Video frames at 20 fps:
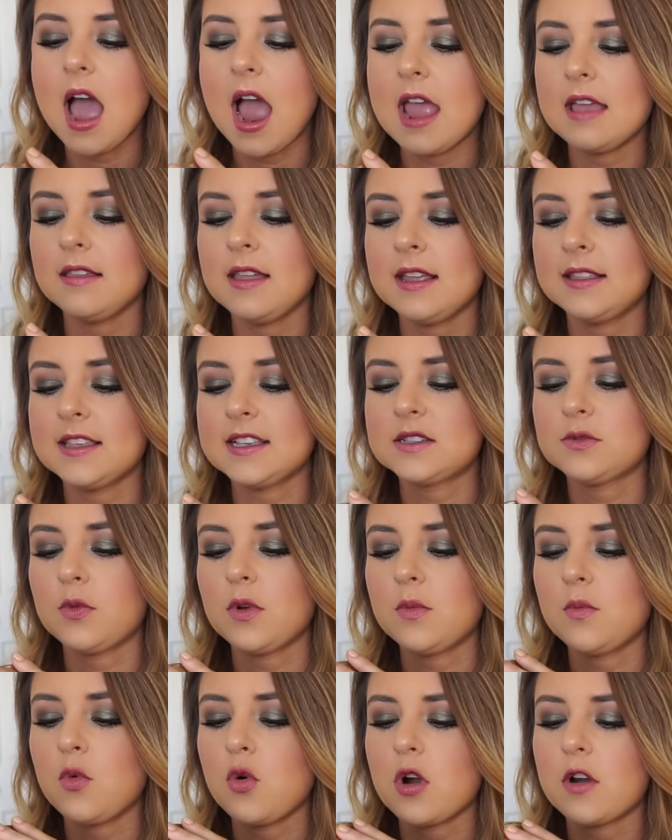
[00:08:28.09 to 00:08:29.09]
I like this
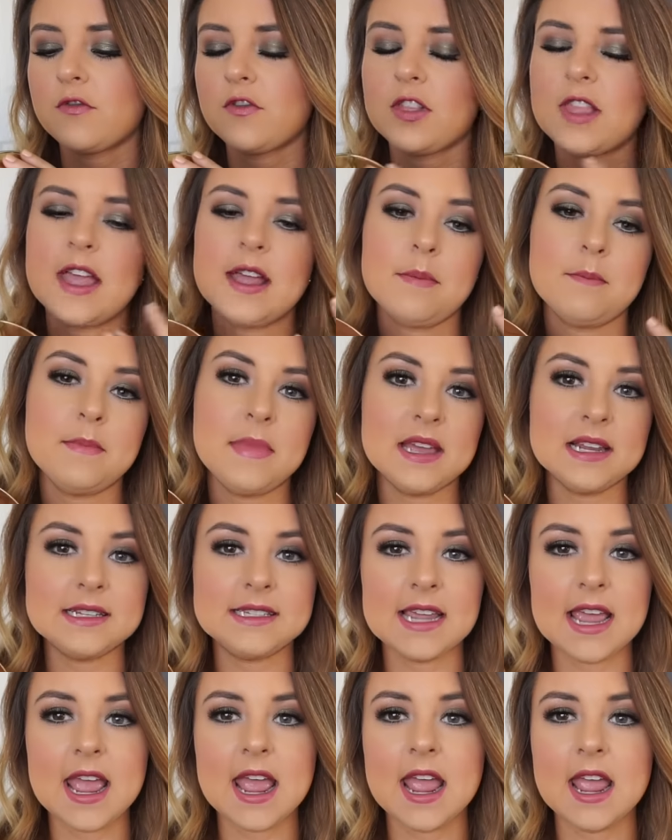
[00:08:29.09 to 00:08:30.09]
one more for like
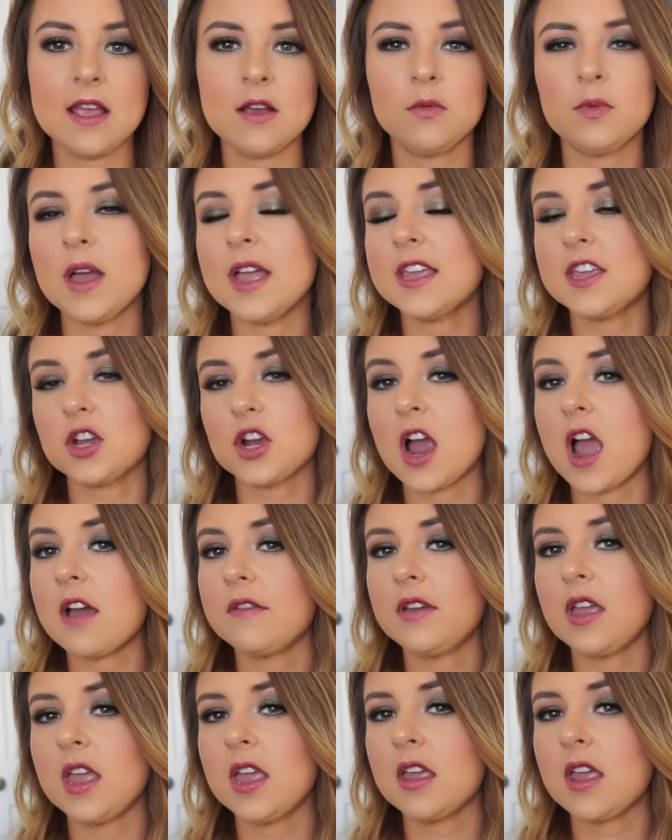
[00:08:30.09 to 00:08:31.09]
midday, like you're
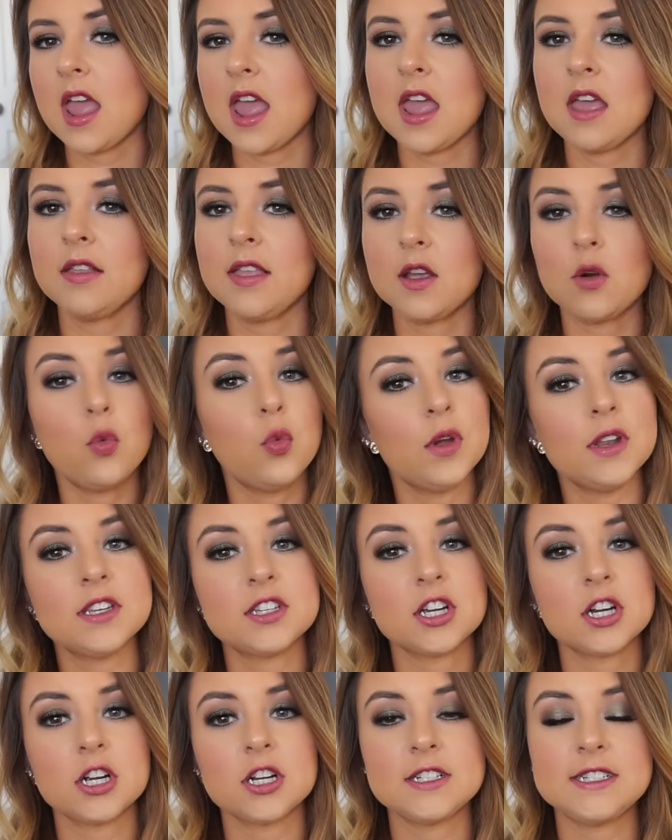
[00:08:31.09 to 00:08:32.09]
having a like
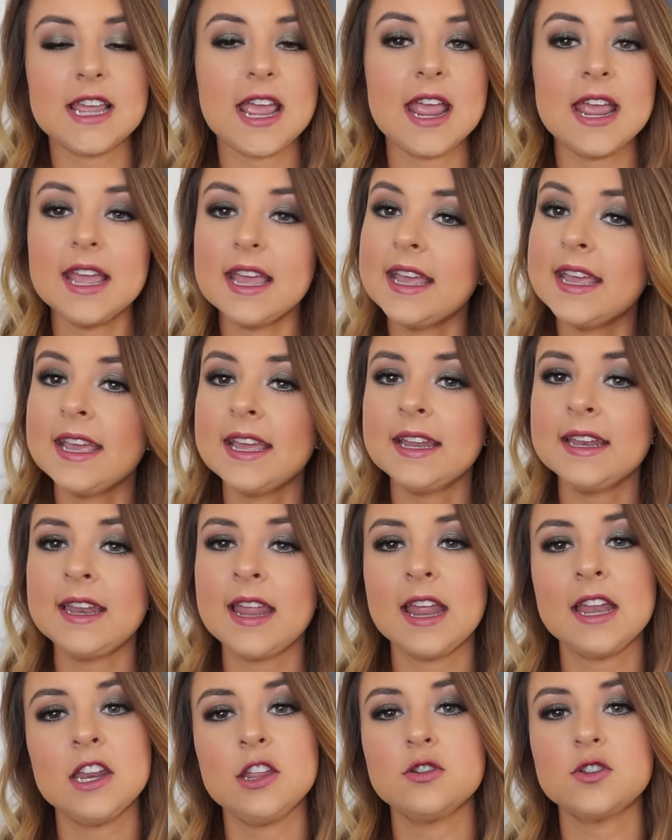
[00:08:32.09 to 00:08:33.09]
winter day in
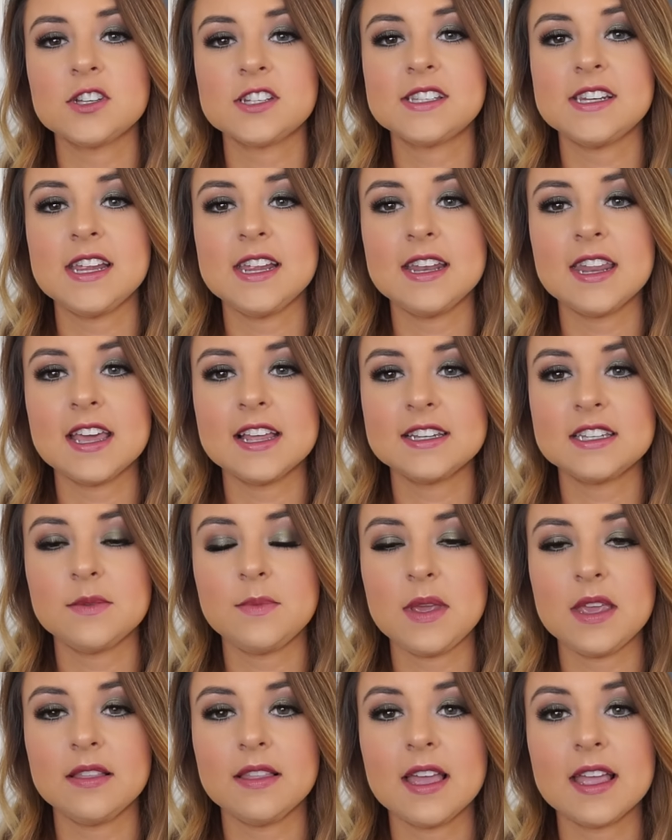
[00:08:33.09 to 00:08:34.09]
and you just need it to
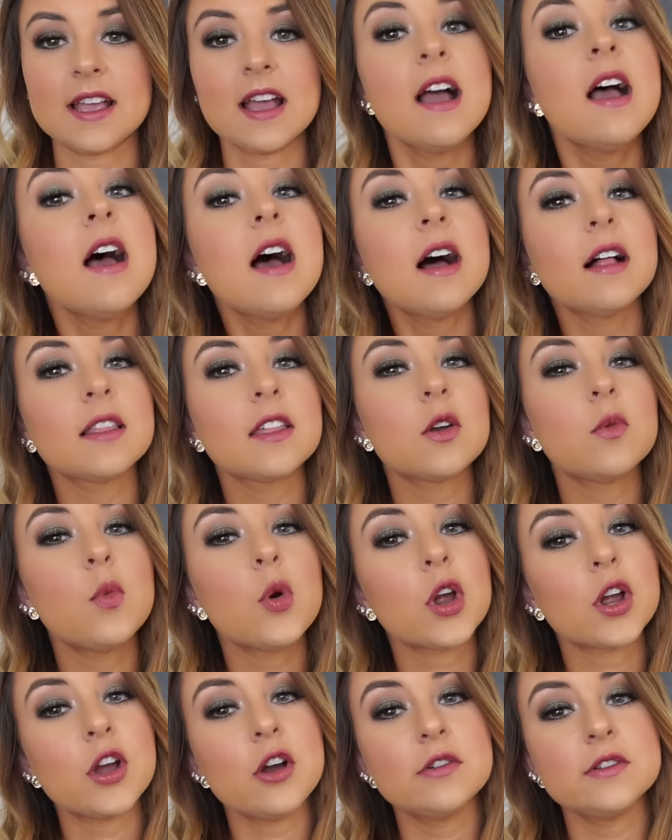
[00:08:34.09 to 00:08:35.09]
be like a little
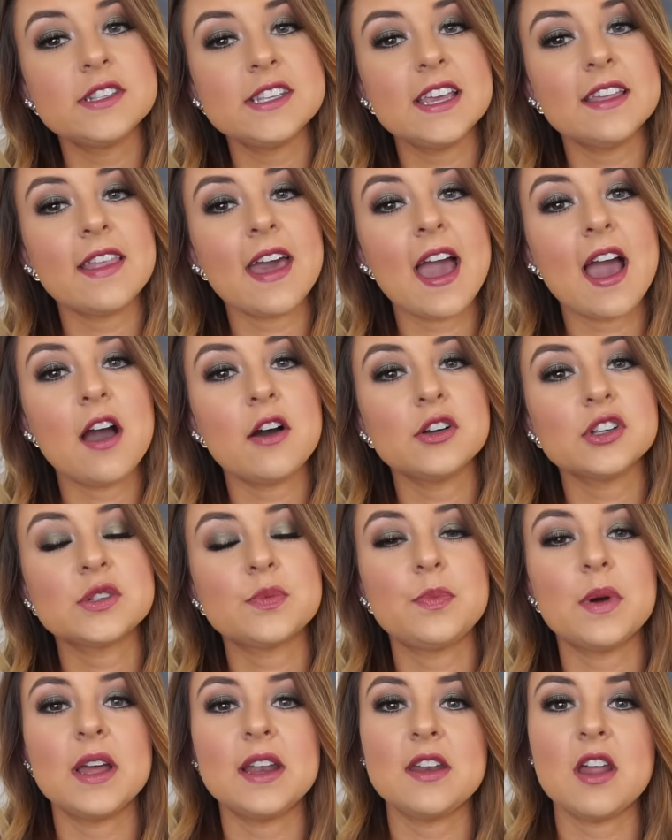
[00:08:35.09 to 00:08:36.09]
more cozy in the
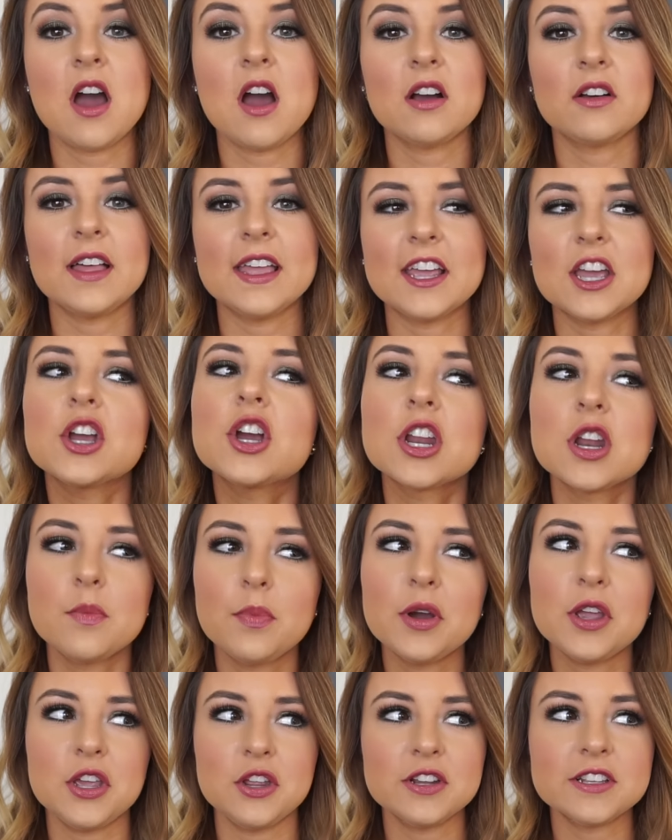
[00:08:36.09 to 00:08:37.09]
house, but not like gonna
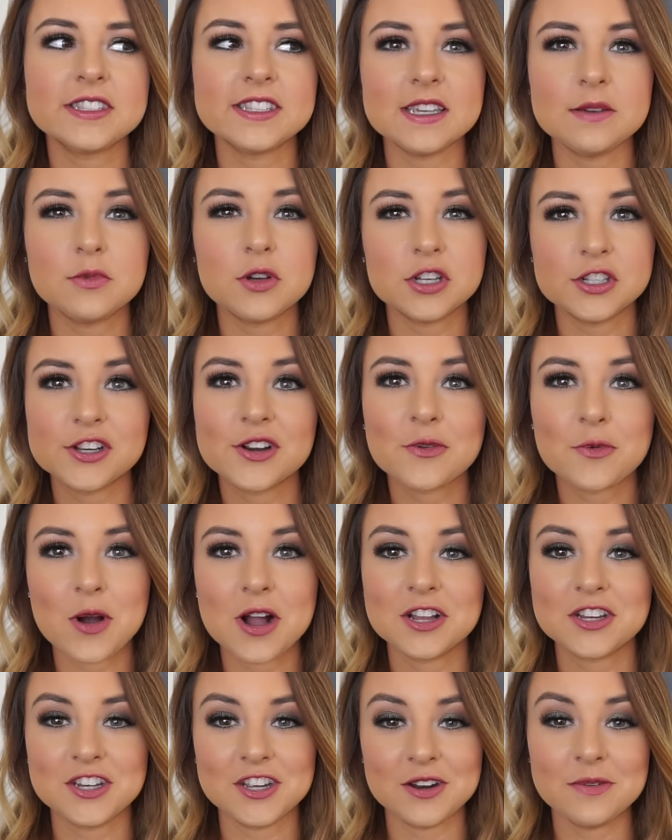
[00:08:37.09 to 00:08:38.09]
put you to sleep because you're
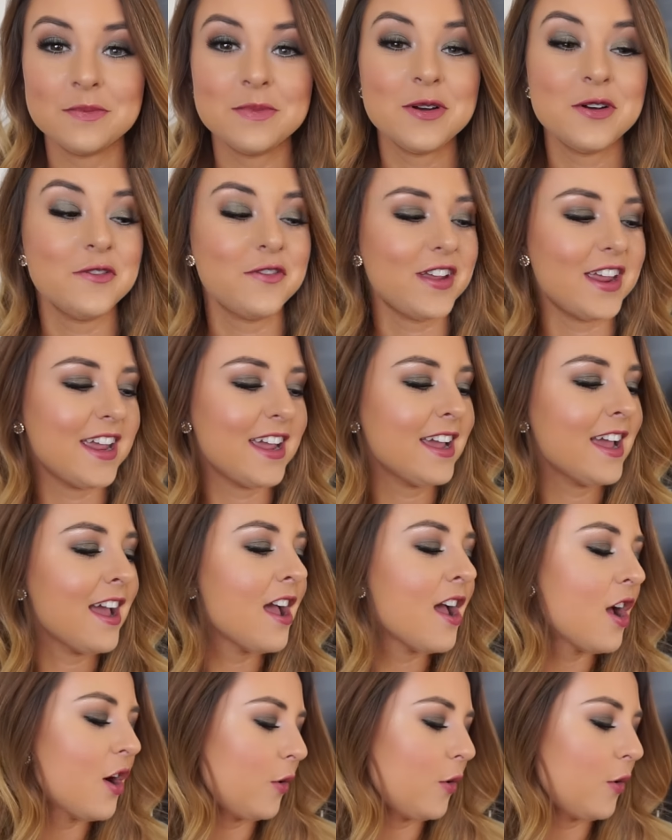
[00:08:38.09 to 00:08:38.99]
watching a movie.